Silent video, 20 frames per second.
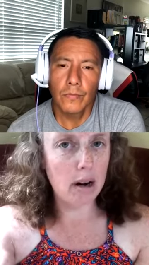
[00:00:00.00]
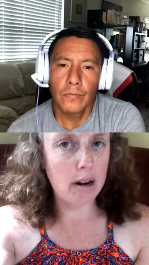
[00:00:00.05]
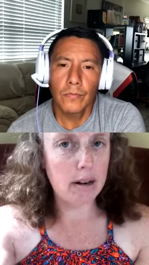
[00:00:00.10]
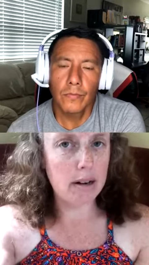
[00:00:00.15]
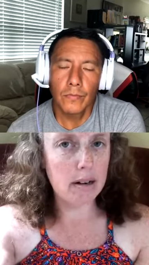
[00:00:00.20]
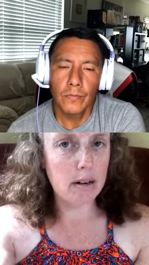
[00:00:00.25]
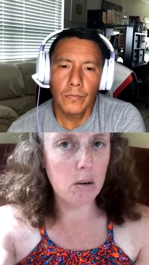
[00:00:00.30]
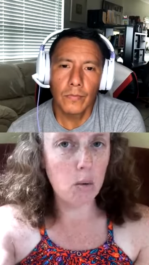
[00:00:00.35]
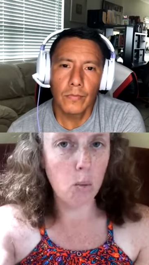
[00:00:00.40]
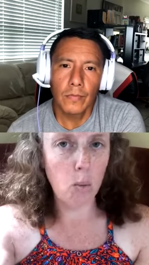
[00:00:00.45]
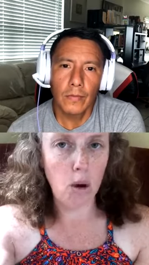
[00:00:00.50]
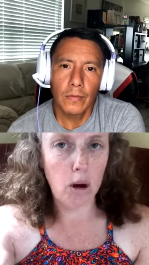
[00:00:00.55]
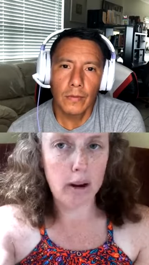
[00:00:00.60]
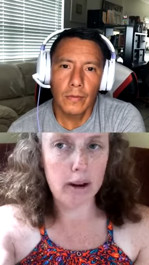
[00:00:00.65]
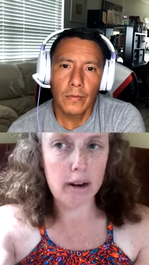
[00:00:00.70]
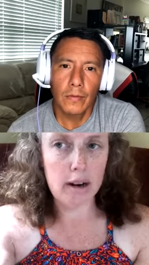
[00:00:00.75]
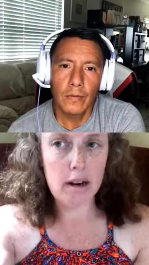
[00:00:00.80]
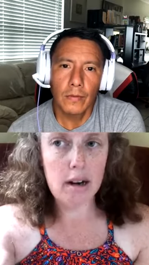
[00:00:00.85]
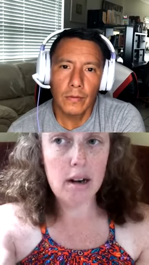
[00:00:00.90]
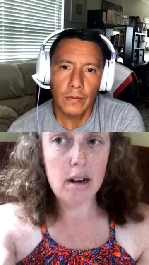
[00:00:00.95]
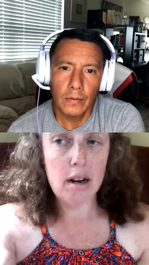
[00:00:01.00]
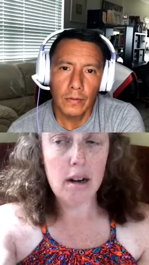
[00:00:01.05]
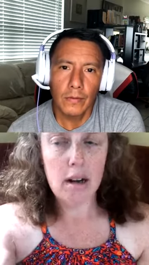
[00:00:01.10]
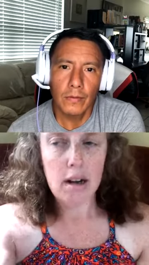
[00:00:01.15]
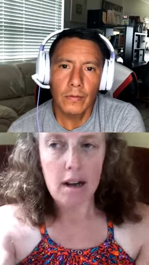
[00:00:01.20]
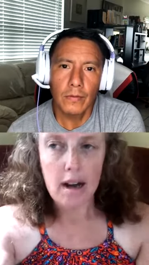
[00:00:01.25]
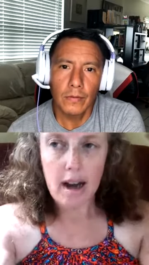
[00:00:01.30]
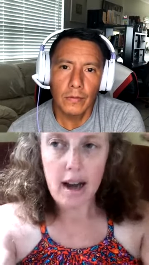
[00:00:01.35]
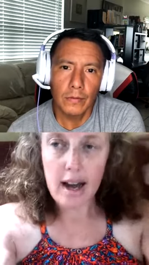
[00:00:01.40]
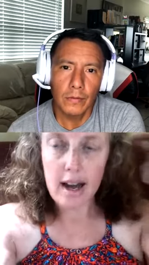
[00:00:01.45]
Speaker 1: mm-hmm. one
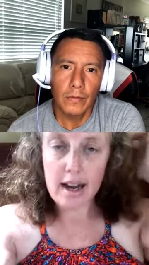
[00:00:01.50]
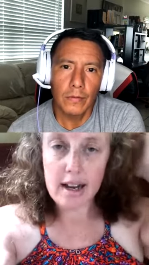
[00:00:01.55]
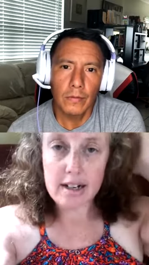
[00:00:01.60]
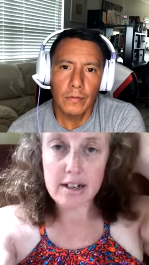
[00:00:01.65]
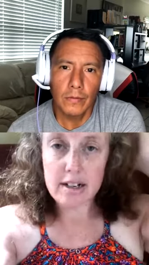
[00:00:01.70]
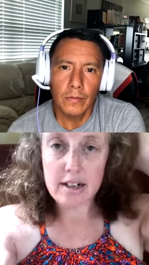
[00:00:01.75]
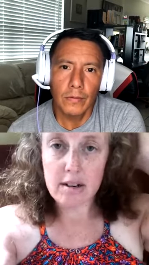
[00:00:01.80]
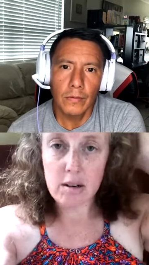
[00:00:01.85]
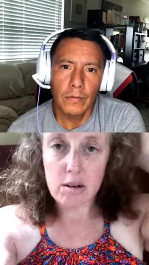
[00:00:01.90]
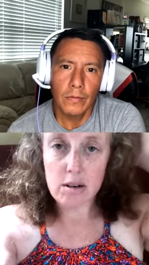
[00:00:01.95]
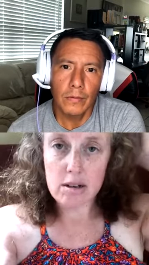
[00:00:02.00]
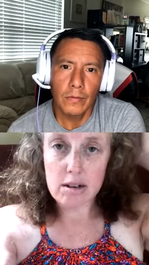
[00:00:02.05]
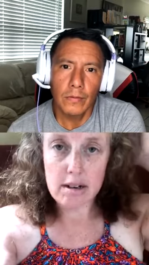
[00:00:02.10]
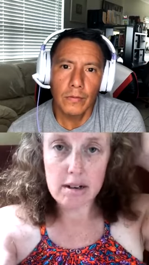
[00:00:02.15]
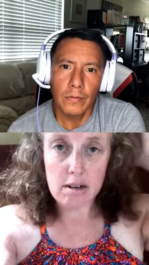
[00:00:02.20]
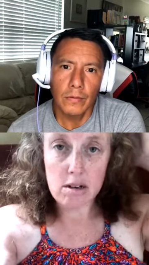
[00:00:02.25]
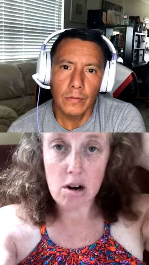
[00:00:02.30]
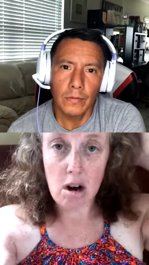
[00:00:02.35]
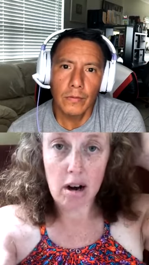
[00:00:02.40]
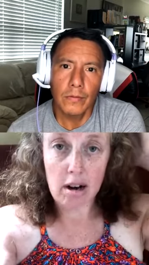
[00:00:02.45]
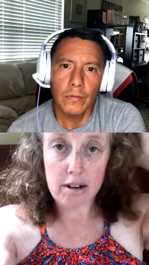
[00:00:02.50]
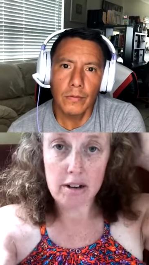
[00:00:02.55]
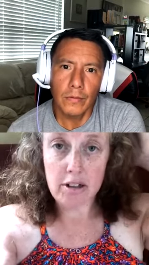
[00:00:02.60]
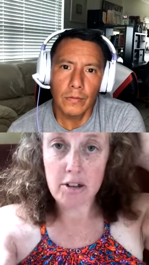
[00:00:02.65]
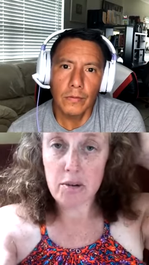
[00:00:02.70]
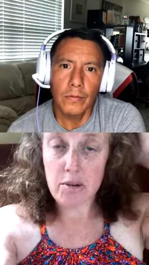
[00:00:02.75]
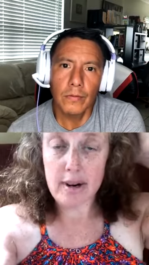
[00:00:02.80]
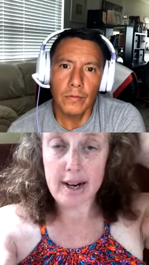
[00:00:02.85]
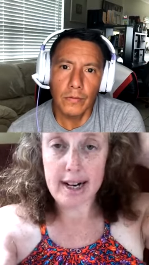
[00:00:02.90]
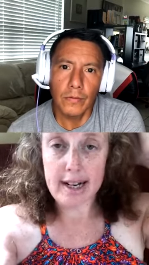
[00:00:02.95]
and not
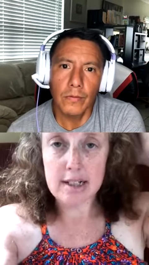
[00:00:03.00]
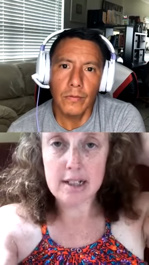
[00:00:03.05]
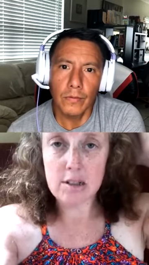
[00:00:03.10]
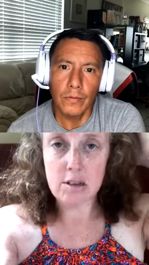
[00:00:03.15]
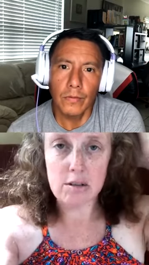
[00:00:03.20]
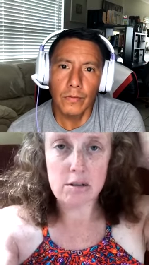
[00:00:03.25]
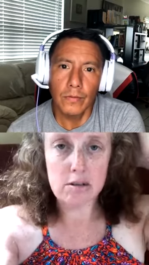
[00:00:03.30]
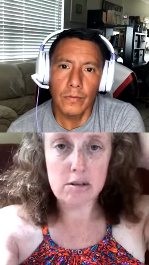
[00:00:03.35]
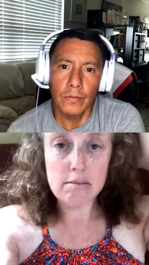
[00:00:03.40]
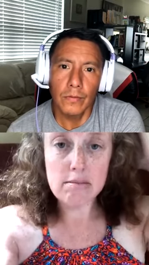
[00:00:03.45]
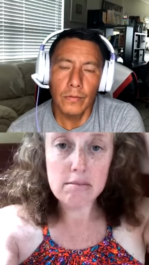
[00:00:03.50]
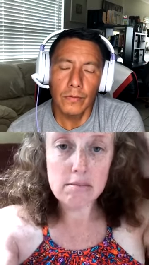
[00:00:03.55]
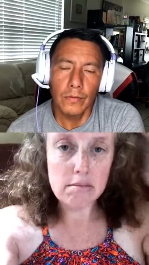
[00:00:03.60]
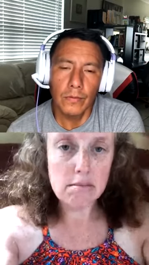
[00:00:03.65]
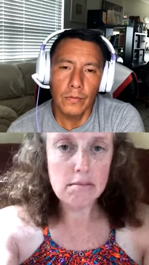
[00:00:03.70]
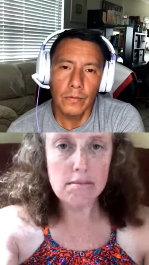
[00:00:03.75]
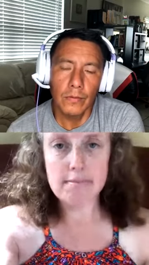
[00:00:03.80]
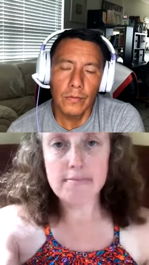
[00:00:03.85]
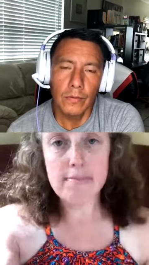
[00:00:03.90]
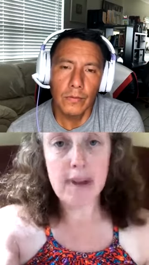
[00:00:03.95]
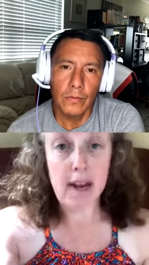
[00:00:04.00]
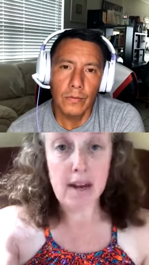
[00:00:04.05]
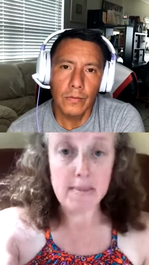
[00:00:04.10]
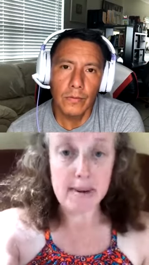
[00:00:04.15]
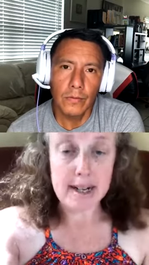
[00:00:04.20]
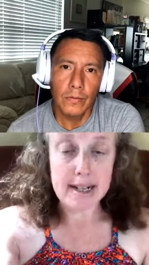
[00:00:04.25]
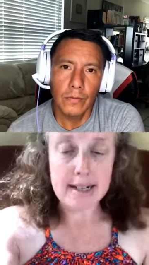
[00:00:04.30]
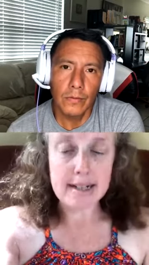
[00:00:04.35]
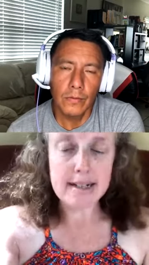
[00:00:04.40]
three, so babies.